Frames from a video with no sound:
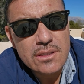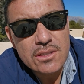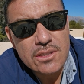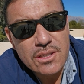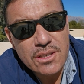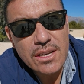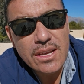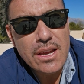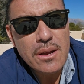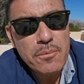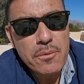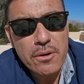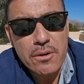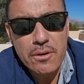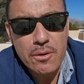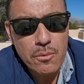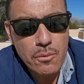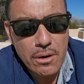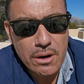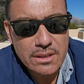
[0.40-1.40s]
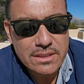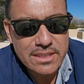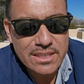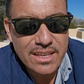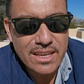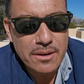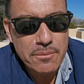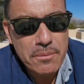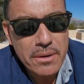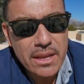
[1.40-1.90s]
Today I'm wearing a watch
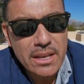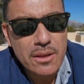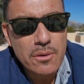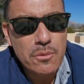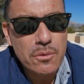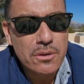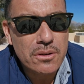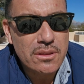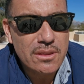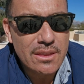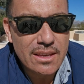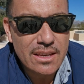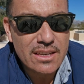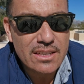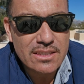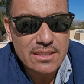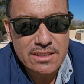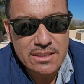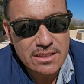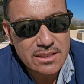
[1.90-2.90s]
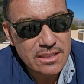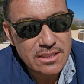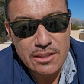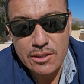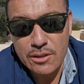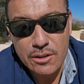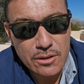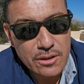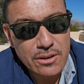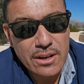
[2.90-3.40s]
that many would think it's a
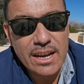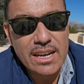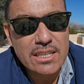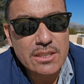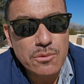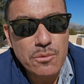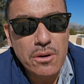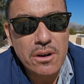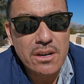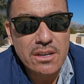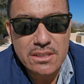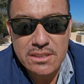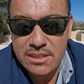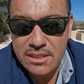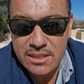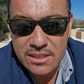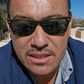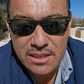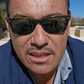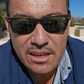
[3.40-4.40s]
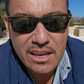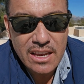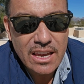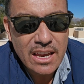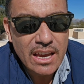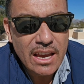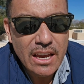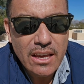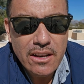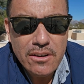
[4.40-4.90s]
nice watch,
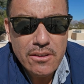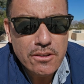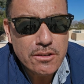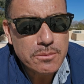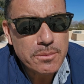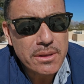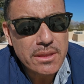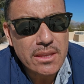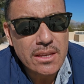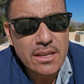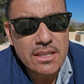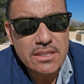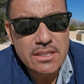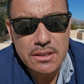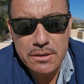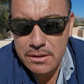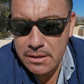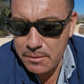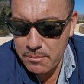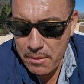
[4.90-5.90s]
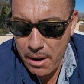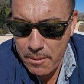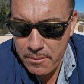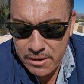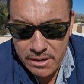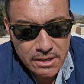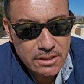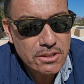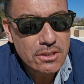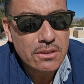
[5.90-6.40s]
and others may think it's an
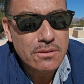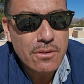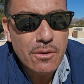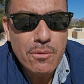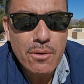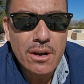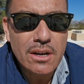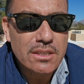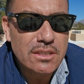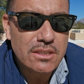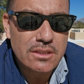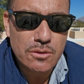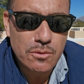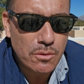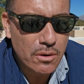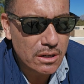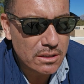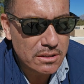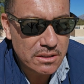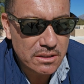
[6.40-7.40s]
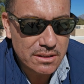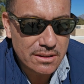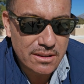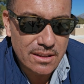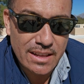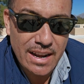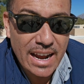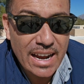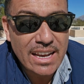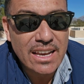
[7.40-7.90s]
abomination of a watch. It's a watch
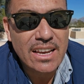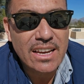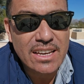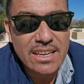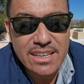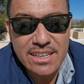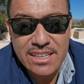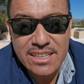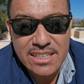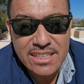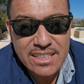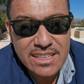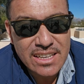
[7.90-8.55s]
that I like.